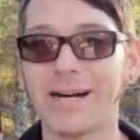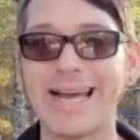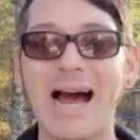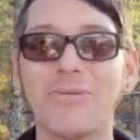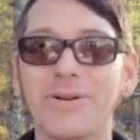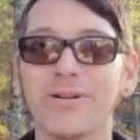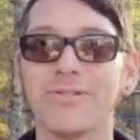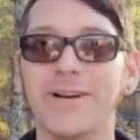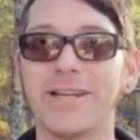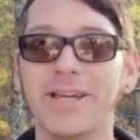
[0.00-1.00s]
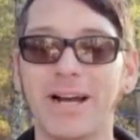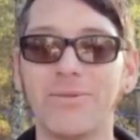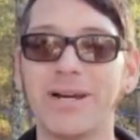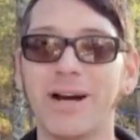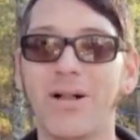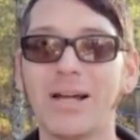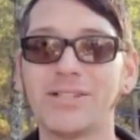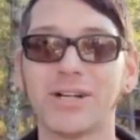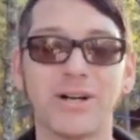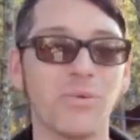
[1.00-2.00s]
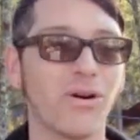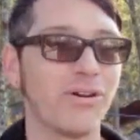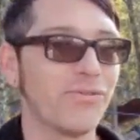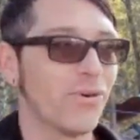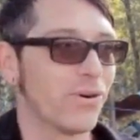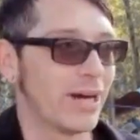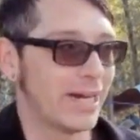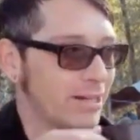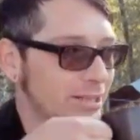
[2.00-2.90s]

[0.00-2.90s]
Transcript: A counterfeit. There we go. That's a good word for it.